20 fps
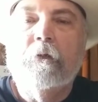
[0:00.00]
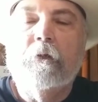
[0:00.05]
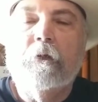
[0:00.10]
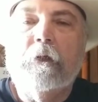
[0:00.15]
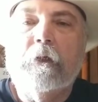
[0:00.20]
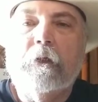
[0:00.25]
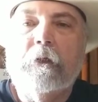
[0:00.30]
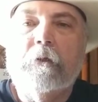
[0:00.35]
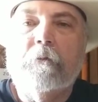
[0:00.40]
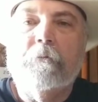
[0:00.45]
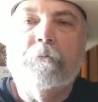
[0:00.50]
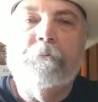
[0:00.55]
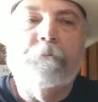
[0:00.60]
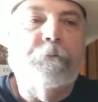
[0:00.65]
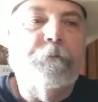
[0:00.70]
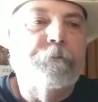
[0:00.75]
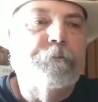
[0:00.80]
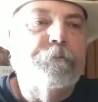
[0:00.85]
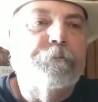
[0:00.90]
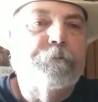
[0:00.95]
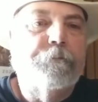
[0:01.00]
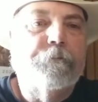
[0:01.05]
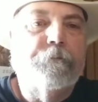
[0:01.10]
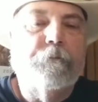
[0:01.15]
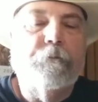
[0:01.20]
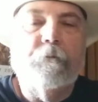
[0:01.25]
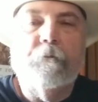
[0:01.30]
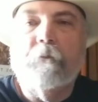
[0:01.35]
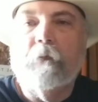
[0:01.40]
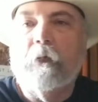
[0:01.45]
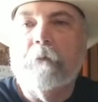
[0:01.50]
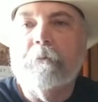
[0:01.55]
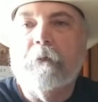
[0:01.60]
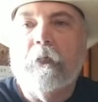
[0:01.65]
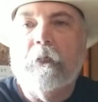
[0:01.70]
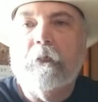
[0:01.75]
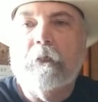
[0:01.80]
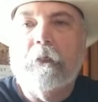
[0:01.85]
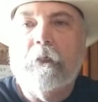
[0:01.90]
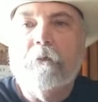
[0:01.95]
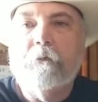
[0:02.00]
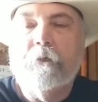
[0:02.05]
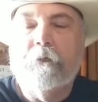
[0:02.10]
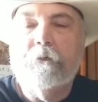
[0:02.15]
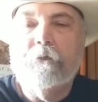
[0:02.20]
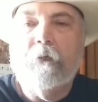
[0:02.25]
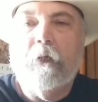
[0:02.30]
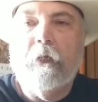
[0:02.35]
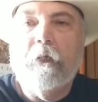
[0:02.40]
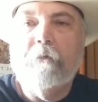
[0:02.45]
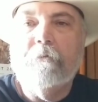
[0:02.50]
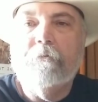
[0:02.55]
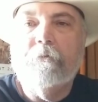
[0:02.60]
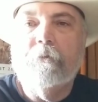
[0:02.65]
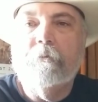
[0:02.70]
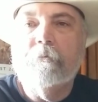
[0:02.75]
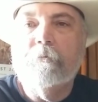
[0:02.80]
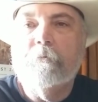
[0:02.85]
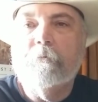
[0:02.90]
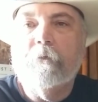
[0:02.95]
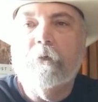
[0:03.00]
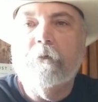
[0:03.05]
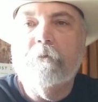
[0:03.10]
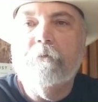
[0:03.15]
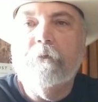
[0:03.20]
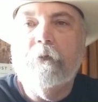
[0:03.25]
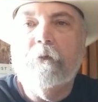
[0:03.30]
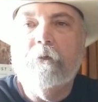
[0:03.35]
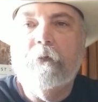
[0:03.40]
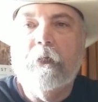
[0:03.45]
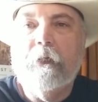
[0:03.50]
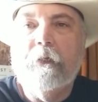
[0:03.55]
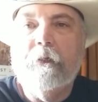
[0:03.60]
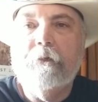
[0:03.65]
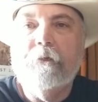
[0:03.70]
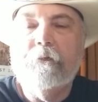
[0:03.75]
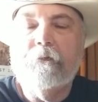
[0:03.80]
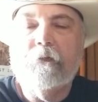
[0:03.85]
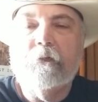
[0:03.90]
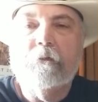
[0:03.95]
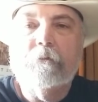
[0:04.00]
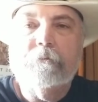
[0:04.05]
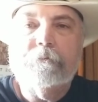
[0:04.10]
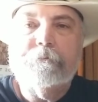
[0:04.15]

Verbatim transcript: um, I'm not allowed to drive for a few days.